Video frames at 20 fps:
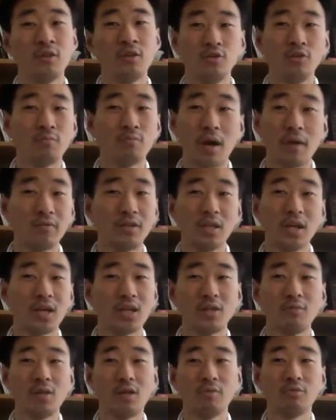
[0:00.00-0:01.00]
you're probably not
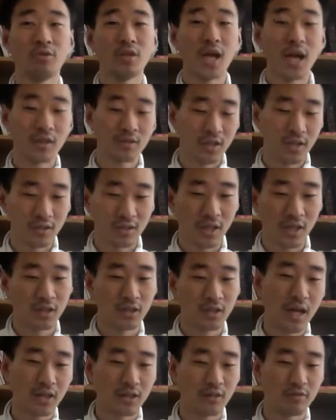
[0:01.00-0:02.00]
going to be able to access that
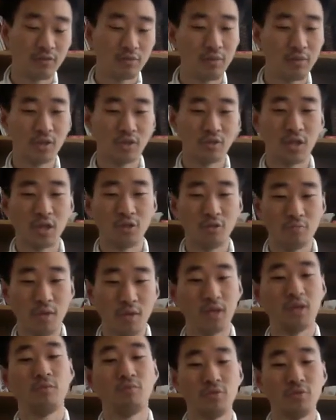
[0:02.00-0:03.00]
cloud information that you
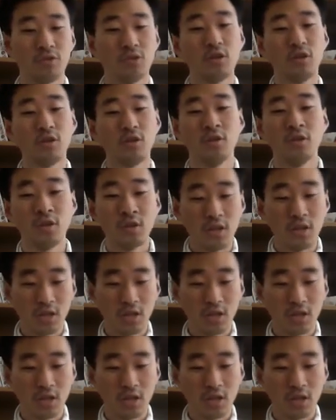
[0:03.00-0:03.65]
made in Brazil